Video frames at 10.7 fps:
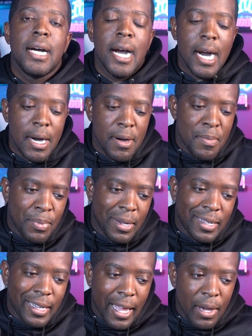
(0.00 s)
Um,
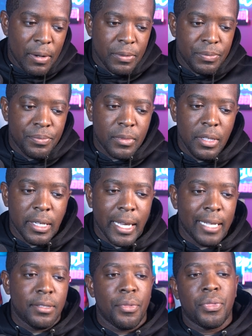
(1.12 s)
but now you
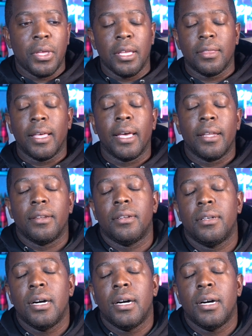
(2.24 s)
got to think that